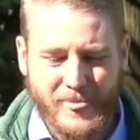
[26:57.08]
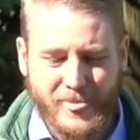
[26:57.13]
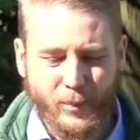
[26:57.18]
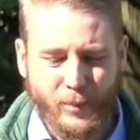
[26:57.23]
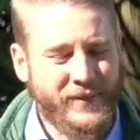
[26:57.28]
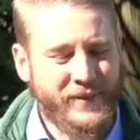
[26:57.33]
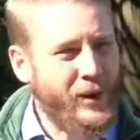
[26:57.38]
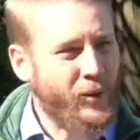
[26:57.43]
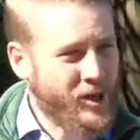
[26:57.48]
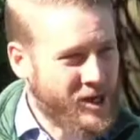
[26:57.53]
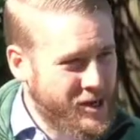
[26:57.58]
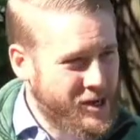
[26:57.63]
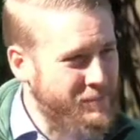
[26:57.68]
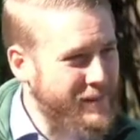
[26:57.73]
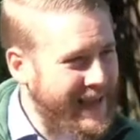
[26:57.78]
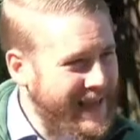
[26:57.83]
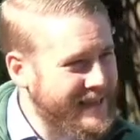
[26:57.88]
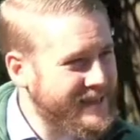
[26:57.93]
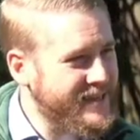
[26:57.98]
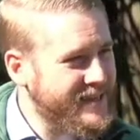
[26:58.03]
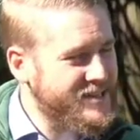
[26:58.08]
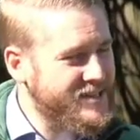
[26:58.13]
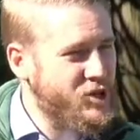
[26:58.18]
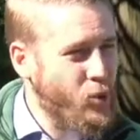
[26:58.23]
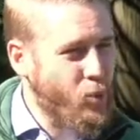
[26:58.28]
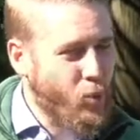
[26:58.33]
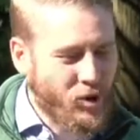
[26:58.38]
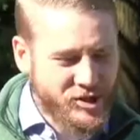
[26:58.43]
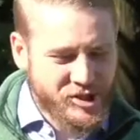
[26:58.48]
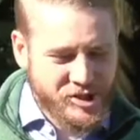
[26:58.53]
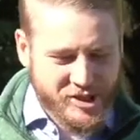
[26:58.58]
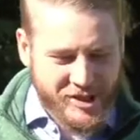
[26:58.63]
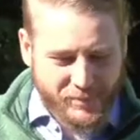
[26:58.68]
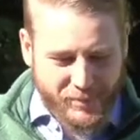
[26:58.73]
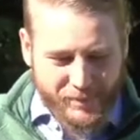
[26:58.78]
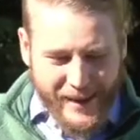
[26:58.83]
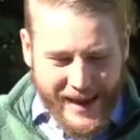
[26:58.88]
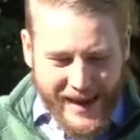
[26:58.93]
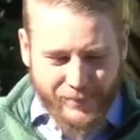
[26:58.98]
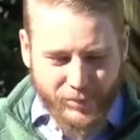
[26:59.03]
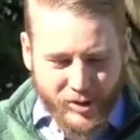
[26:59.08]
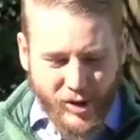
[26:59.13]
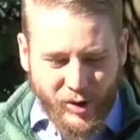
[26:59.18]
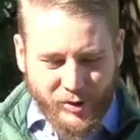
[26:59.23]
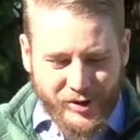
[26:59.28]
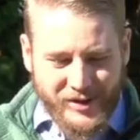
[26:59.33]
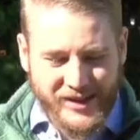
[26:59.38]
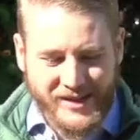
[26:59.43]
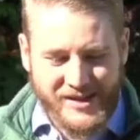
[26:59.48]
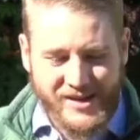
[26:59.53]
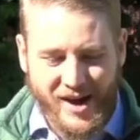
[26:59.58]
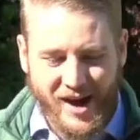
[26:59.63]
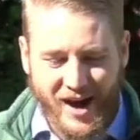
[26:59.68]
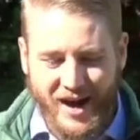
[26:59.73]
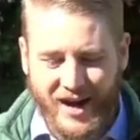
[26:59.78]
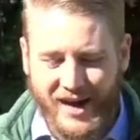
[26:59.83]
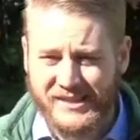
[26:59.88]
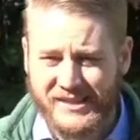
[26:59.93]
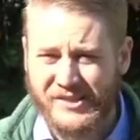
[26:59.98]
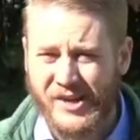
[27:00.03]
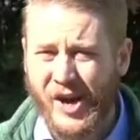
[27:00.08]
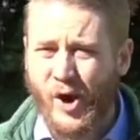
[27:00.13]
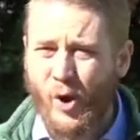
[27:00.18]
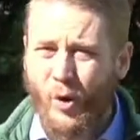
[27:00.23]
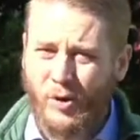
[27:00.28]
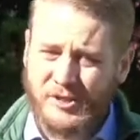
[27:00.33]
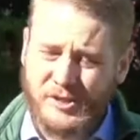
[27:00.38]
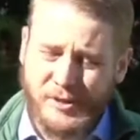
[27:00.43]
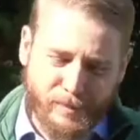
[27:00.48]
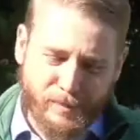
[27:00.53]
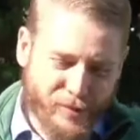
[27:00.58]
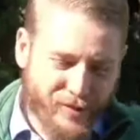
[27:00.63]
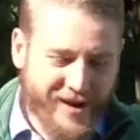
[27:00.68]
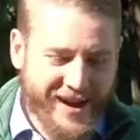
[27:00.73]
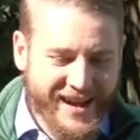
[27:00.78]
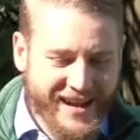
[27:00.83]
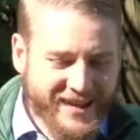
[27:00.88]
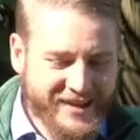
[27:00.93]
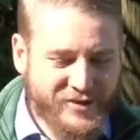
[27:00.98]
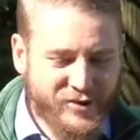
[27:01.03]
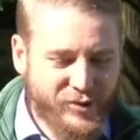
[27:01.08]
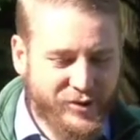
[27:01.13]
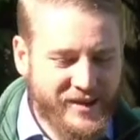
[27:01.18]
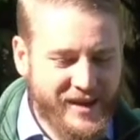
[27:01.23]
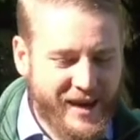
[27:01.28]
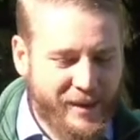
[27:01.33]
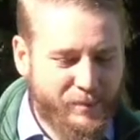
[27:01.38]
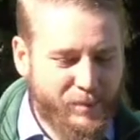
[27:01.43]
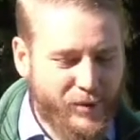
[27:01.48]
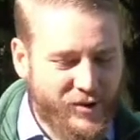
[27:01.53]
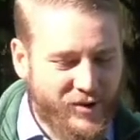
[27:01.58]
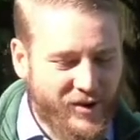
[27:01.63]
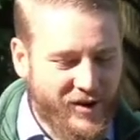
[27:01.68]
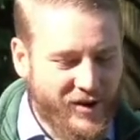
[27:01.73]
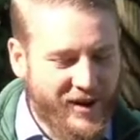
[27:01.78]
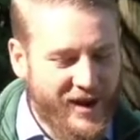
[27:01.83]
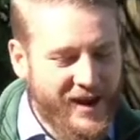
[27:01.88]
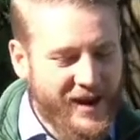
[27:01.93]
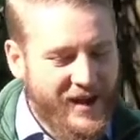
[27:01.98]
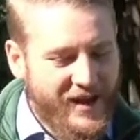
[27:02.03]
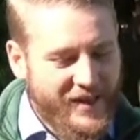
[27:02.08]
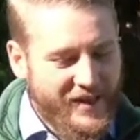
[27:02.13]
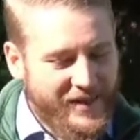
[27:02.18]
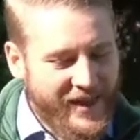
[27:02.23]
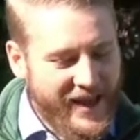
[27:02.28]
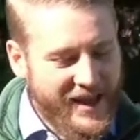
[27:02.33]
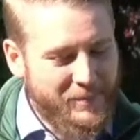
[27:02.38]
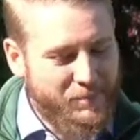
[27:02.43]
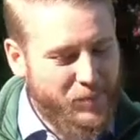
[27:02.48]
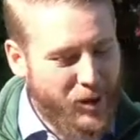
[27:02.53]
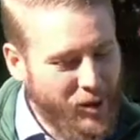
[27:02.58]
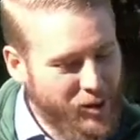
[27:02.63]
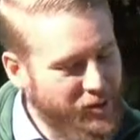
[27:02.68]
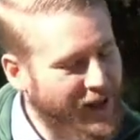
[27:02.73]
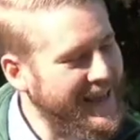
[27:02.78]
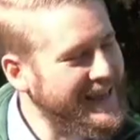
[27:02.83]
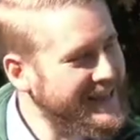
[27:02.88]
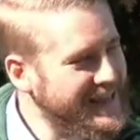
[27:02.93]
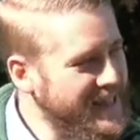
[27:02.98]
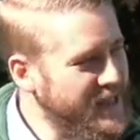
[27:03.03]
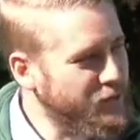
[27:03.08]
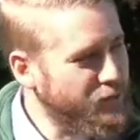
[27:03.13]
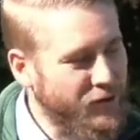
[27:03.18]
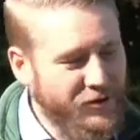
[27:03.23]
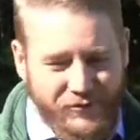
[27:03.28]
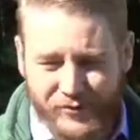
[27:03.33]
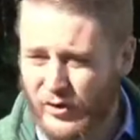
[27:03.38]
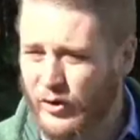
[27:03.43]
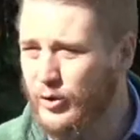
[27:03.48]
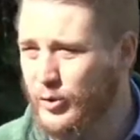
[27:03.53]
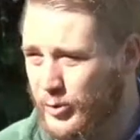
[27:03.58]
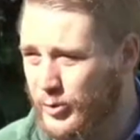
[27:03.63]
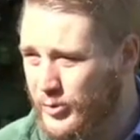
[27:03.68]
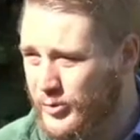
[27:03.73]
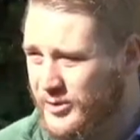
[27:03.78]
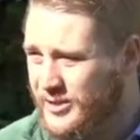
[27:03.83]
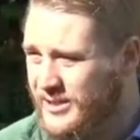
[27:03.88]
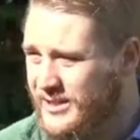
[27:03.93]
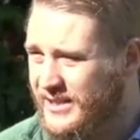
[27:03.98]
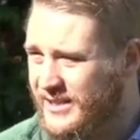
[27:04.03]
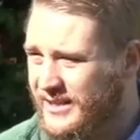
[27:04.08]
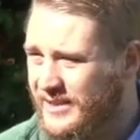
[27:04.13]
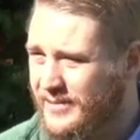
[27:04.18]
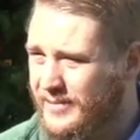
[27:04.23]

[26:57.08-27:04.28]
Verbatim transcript: When they were commanded to worship Babylonian gods or to pray to the emperor, they politely refused